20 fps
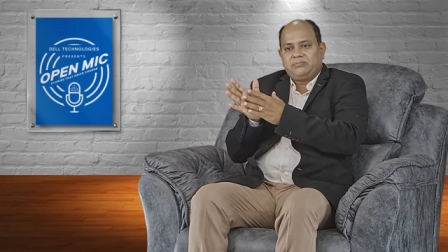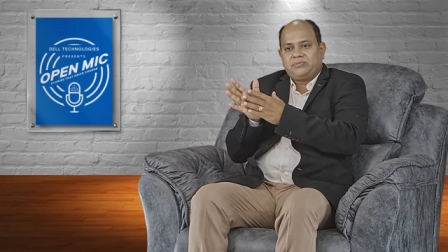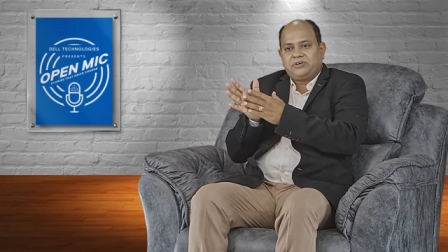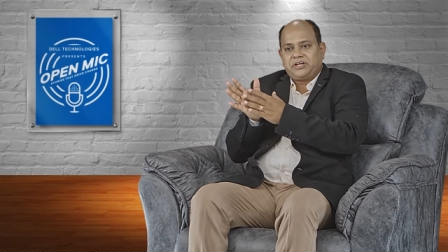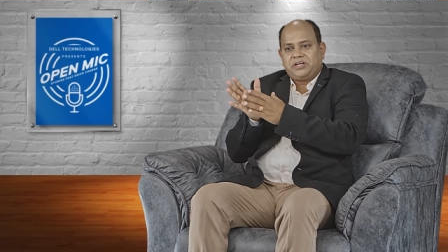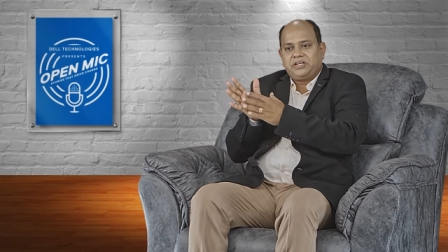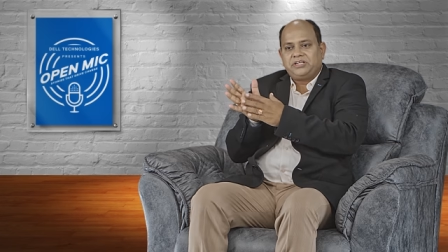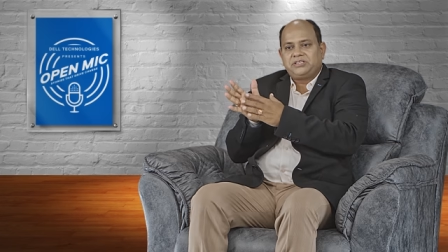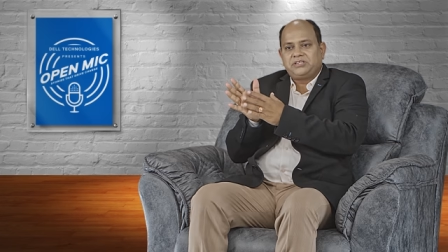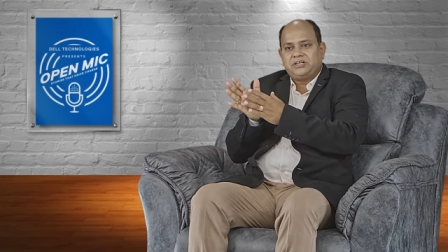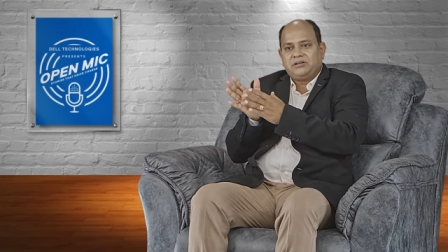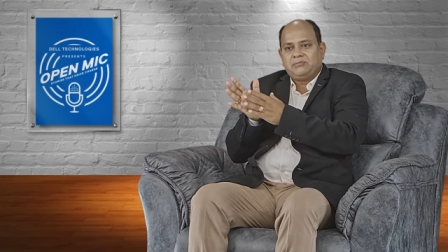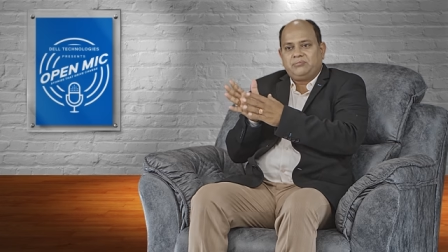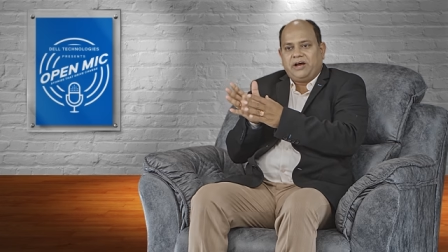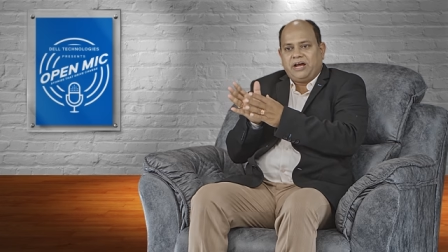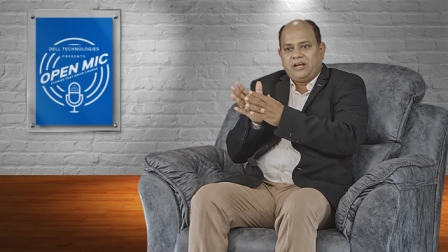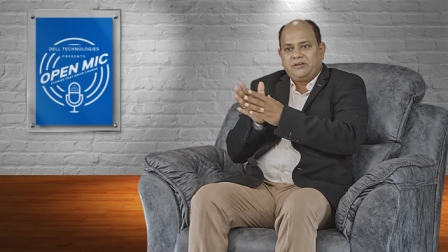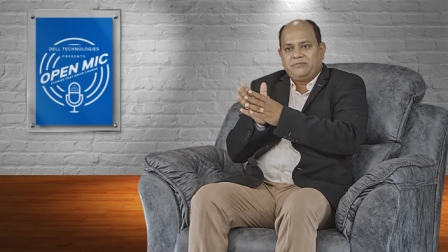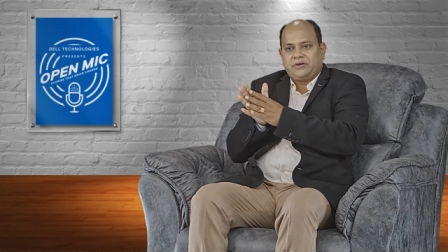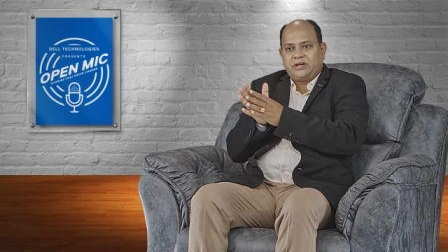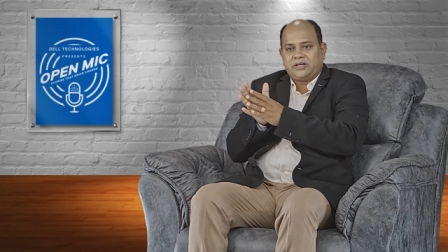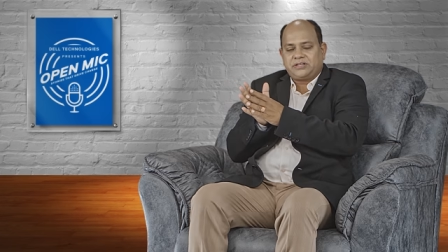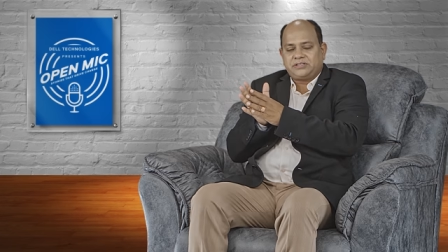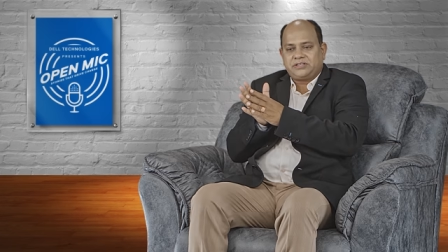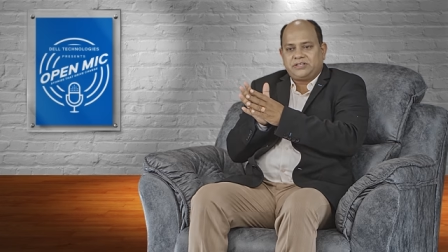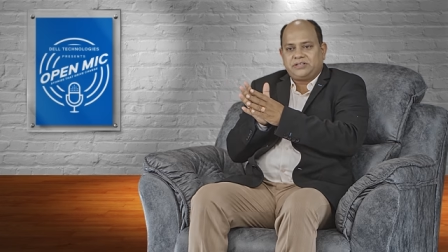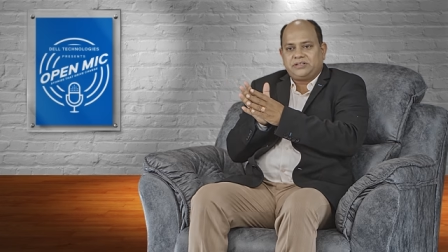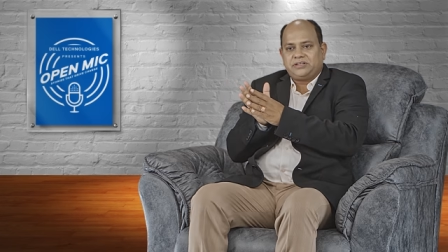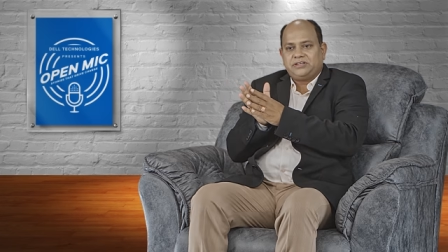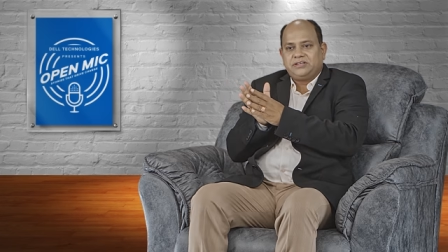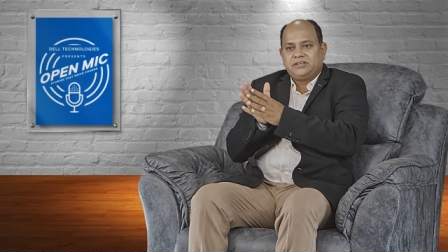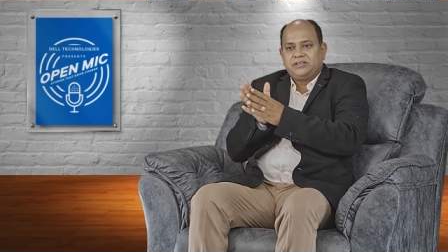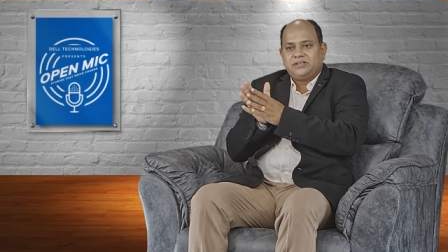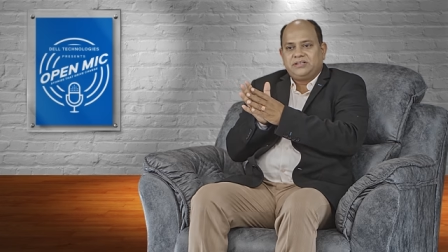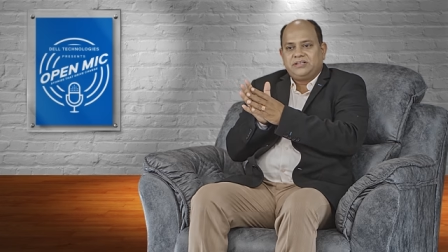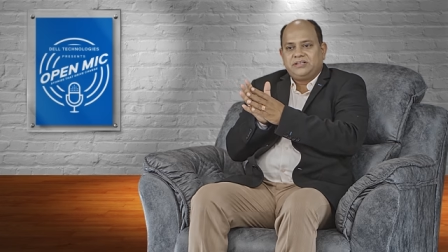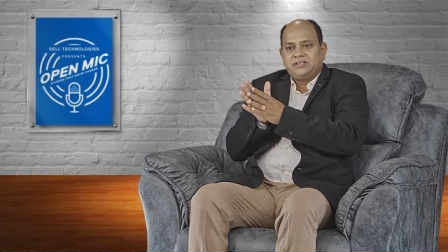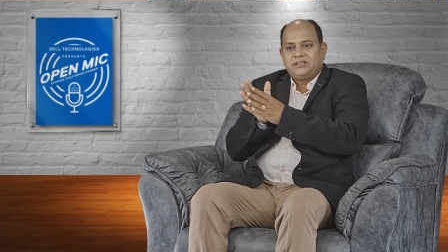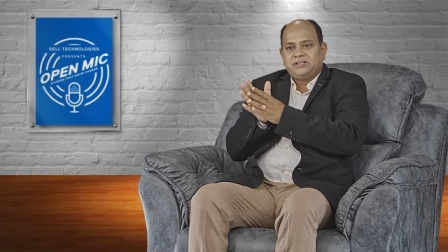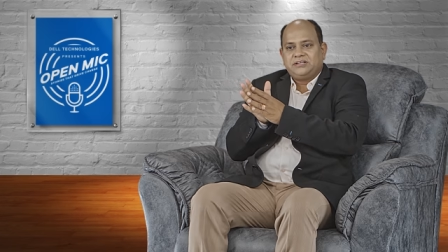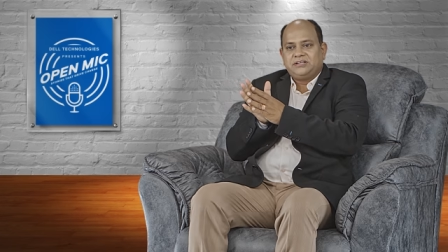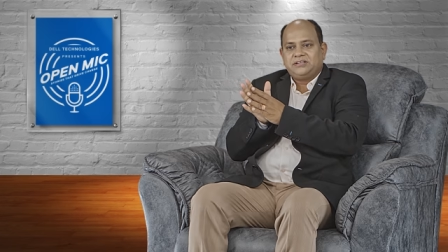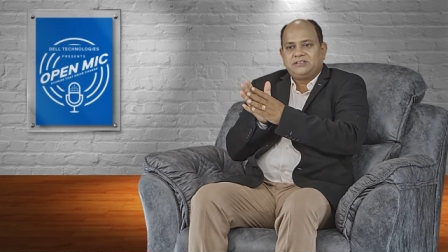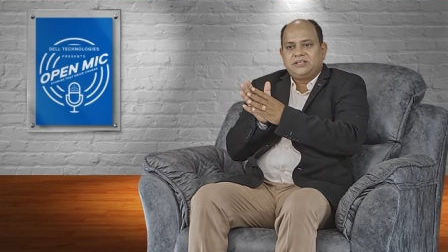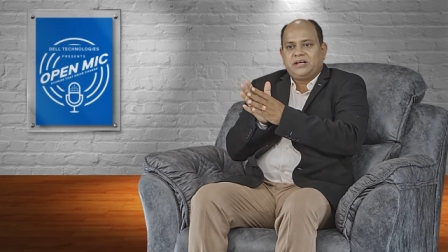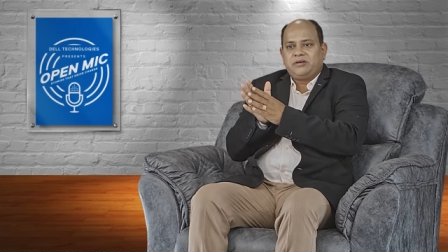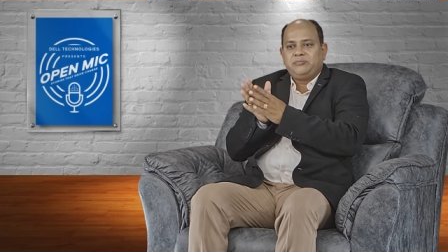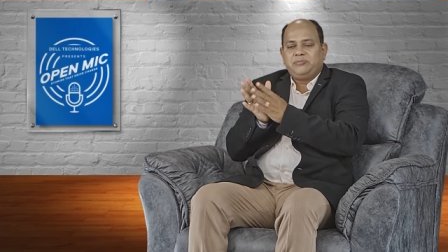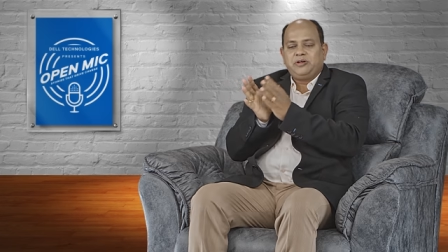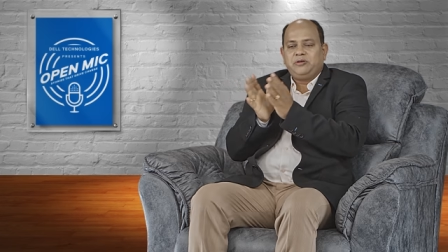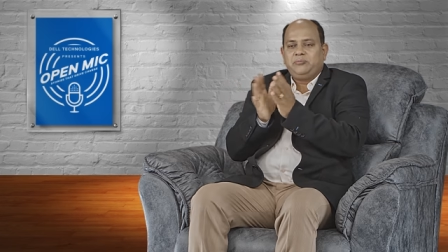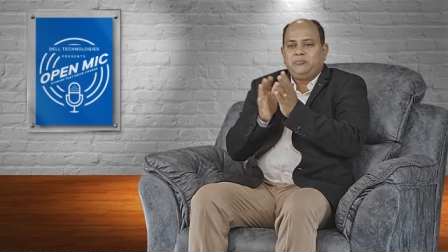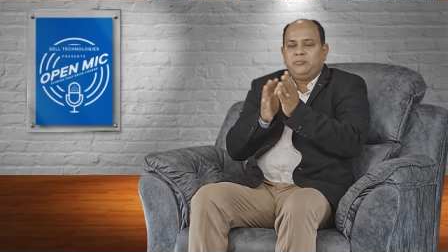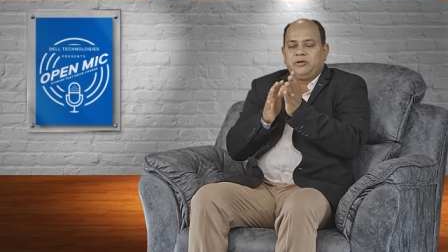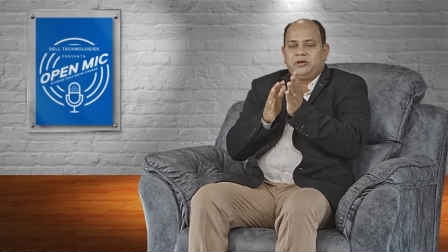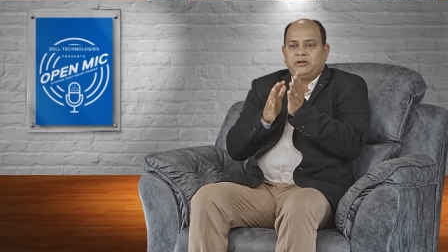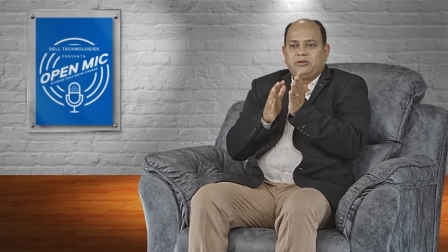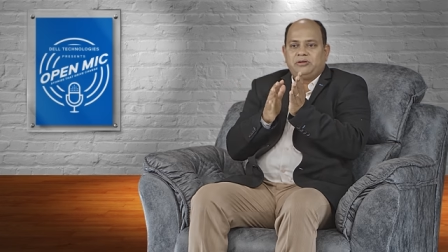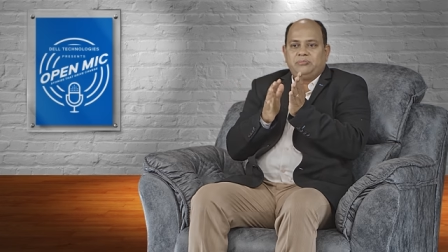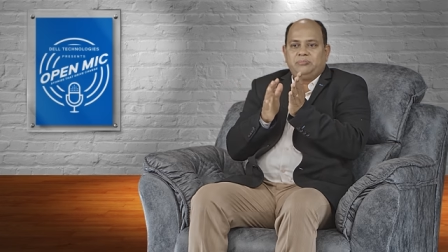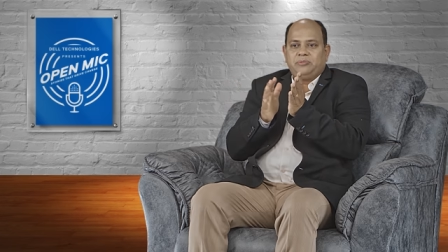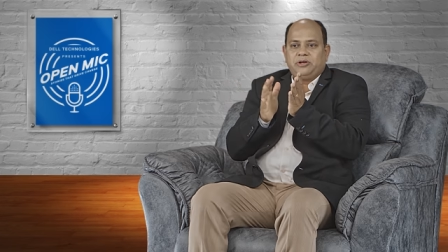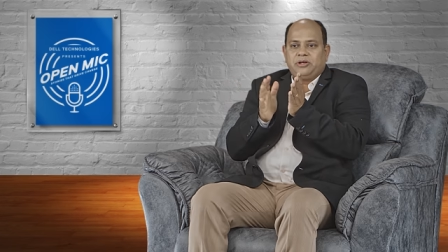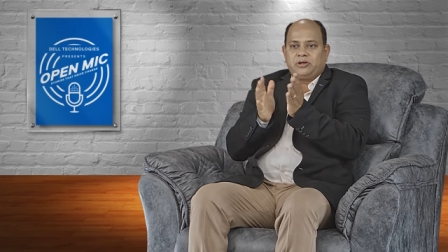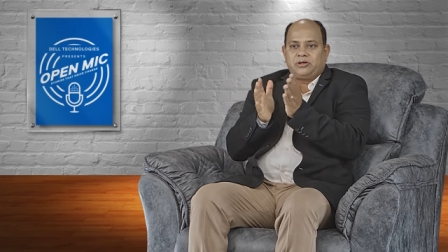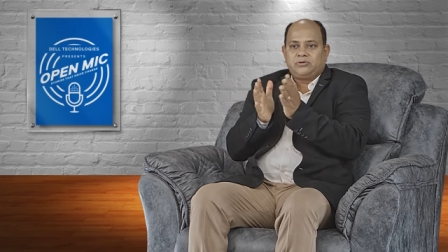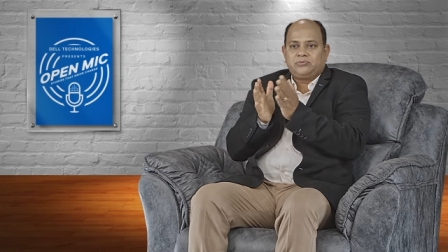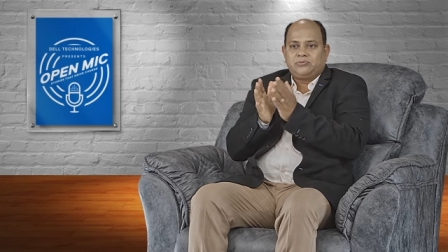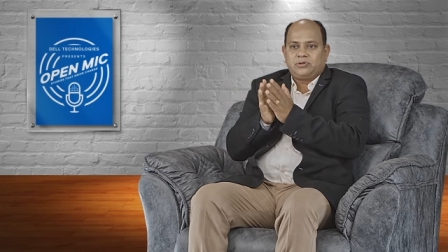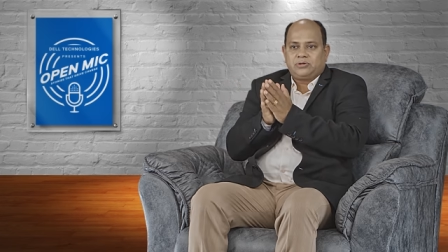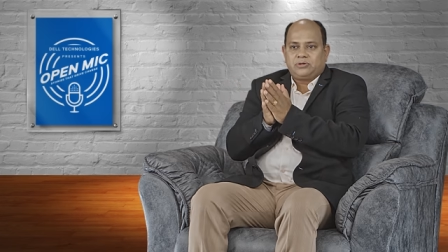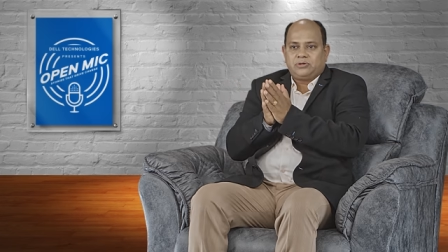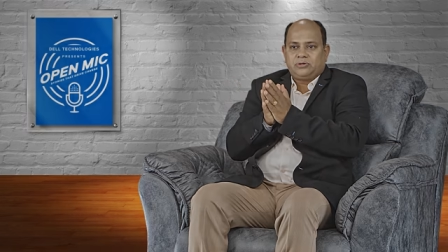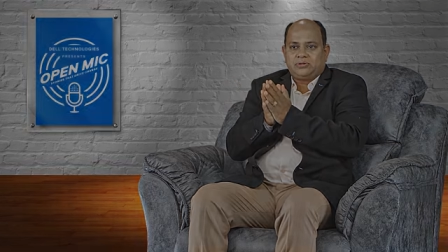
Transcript: traditional manufacturing, this hybrid model may not work